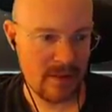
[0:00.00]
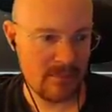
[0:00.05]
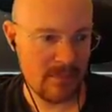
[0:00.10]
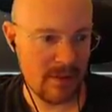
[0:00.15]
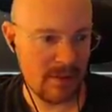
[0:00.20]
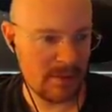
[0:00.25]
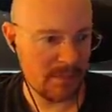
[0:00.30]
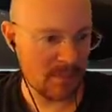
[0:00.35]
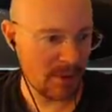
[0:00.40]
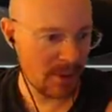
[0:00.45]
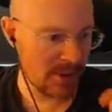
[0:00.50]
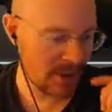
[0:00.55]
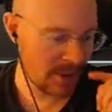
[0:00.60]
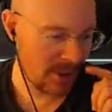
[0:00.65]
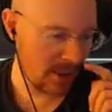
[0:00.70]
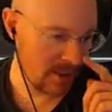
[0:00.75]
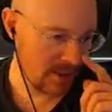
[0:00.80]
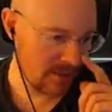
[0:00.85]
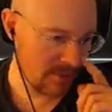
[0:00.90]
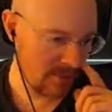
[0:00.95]
Maybe the breach has
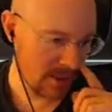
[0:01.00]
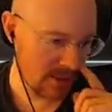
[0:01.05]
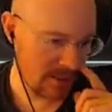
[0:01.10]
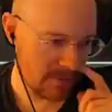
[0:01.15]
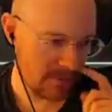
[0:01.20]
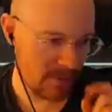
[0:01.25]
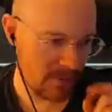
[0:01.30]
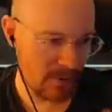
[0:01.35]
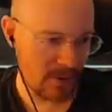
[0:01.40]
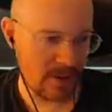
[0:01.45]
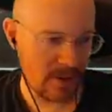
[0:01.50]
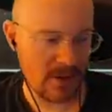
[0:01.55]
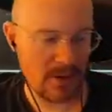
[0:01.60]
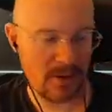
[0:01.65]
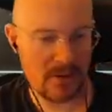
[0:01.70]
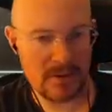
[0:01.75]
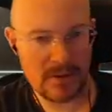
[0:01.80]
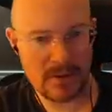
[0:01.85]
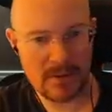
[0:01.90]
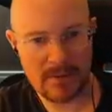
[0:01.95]
caused them not to board into
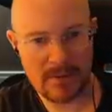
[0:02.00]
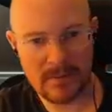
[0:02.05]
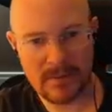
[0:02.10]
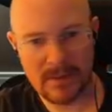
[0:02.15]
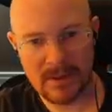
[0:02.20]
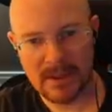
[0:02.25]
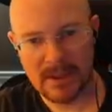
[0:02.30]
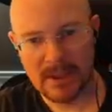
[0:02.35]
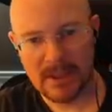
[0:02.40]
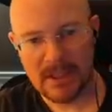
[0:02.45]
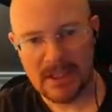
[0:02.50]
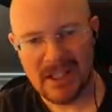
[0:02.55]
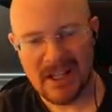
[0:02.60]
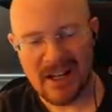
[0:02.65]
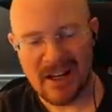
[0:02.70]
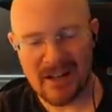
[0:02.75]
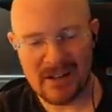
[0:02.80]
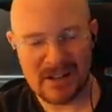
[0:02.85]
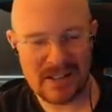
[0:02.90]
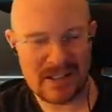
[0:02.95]
O2.
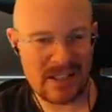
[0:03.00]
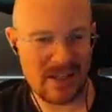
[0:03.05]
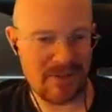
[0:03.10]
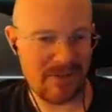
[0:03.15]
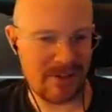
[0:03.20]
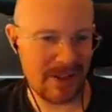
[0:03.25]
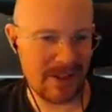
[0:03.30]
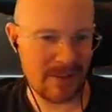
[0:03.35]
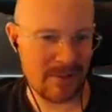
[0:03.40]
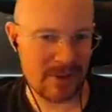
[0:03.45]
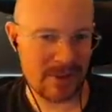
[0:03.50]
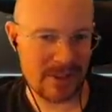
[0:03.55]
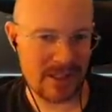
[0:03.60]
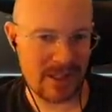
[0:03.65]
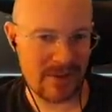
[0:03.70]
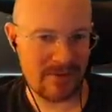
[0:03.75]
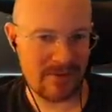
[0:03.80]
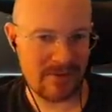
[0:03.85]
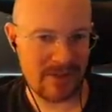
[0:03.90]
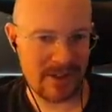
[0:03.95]
Honestly, I feel like we just
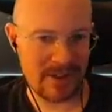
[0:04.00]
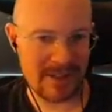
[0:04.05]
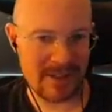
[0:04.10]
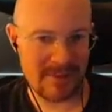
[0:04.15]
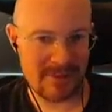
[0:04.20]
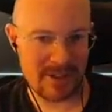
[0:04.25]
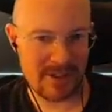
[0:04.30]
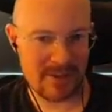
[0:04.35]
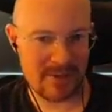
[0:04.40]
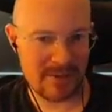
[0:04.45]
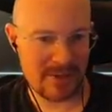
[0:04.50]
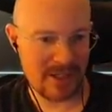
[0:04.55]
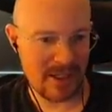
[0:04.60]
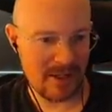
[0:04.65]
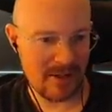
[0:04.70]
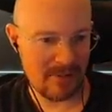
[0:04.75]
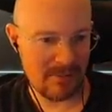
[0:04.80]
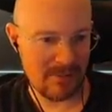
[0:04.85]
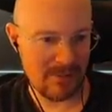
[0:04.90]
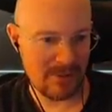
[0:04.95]
haven't fought that many dudes that
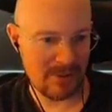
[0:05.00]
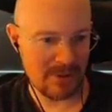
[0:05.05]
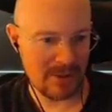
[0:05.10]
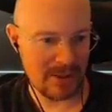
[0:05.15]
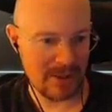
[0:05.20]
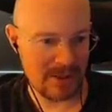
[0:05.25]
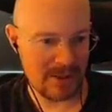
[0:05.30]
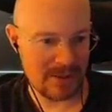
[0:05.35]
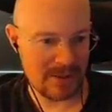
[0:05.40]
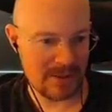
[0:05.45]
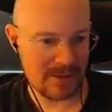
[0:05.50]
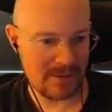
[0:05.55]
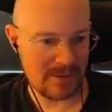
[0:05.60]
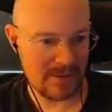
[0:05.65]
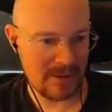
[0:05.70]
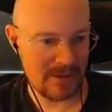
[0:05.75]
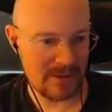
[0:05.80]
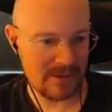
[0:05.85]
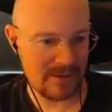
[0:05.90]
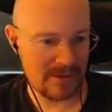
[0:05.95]
are boarding us this
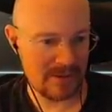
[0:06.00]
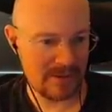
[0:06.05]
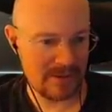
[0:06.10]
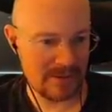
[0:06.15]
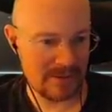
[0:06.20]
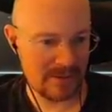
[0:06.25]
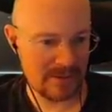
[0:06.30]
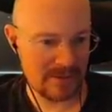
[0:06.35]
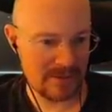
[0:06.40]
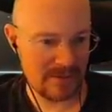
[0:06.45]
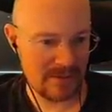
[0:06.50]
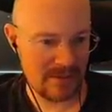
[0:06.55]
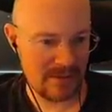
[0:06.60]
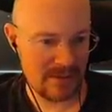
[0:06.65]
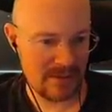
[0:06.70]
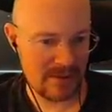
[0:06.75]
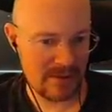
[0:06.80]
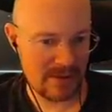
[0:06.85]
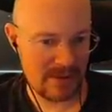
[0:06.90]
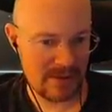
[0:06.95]
run.
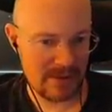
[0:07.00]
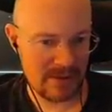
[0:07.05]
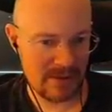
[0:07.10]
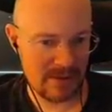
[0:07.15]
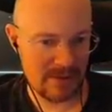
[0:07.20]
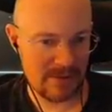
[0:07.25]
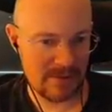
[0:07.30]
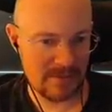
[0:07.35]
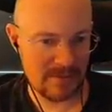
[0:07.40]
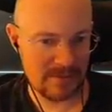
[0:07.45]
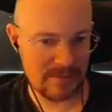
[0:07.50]
So.